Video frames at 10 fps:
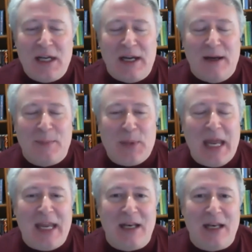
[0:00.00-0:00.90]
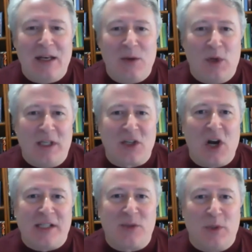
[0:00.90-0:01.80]
pain one has
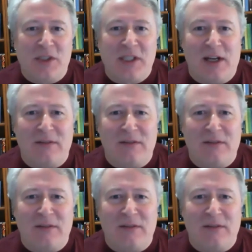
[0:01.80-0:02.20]
caused oneself.